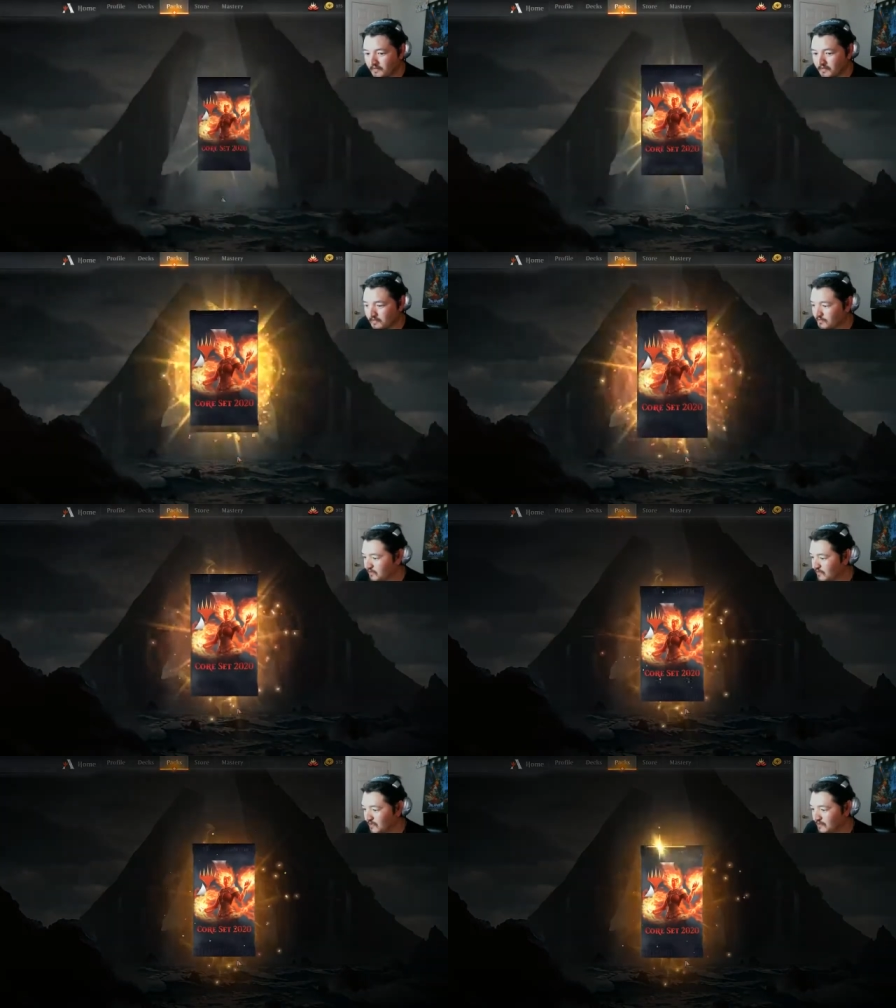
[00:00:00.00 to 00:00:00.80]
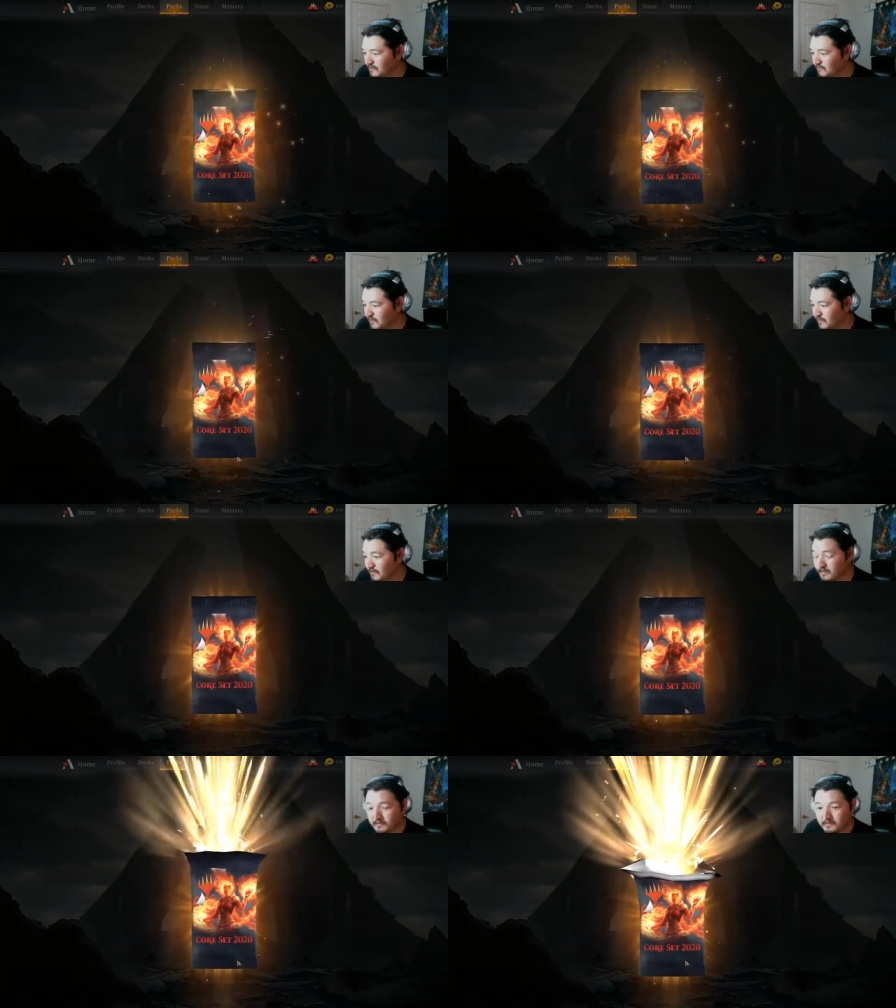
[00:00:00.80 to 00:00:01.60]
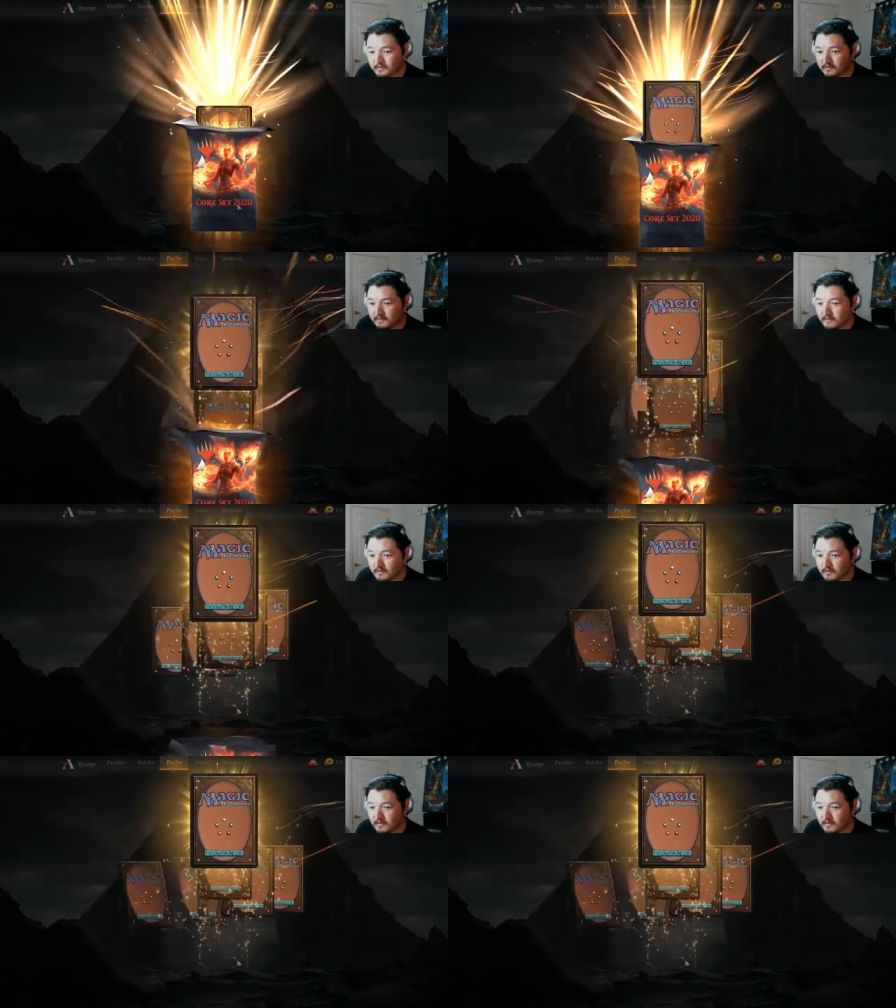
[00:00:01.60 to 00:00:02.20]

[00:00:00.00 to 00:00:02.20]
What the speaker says: I'm sure I might see play. Let's see.